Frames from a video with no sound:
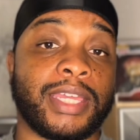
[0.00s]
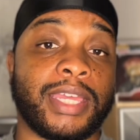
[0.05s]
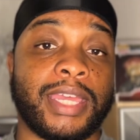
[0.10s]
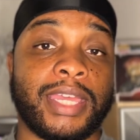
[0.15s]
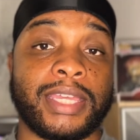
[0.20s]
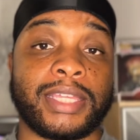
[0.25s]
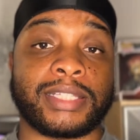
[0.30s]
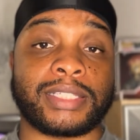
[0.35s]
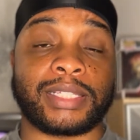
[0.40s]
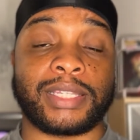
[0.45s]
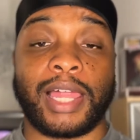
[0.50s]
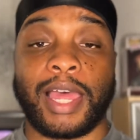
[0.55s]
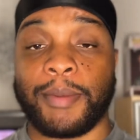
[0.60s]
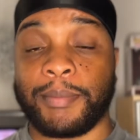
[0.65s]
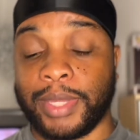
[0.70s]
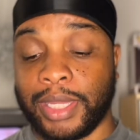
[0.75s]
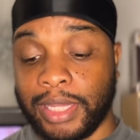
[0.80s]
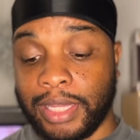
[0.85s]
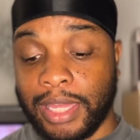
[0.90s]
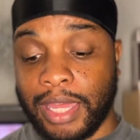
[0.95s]
is
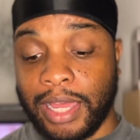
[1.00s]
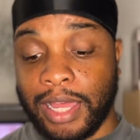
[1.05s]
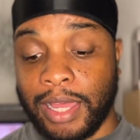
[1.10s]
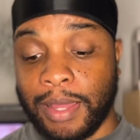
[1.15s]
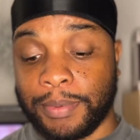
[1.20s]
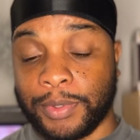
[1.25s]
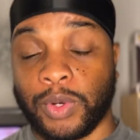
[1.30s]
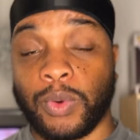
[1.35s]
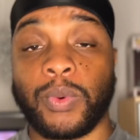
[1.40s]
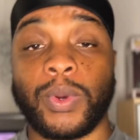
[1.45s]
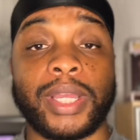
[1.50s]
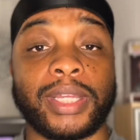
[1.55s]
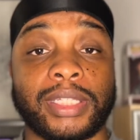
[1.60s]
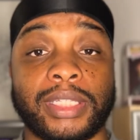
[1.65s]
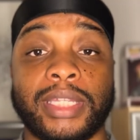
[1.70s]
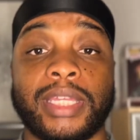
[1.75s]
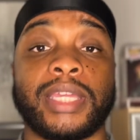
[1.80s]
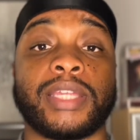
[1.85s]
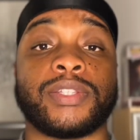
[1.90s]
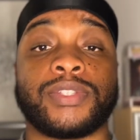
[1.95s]
climbing up
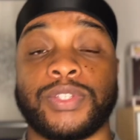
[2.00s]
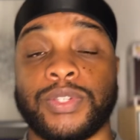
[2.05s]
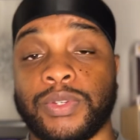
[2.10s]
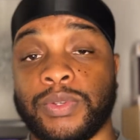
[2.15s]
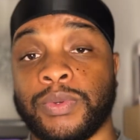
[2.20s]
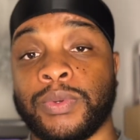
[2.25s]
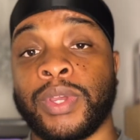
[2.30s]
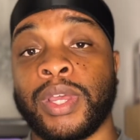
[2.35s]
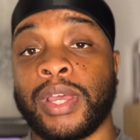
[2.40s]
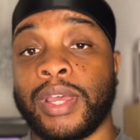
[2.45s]
quickly into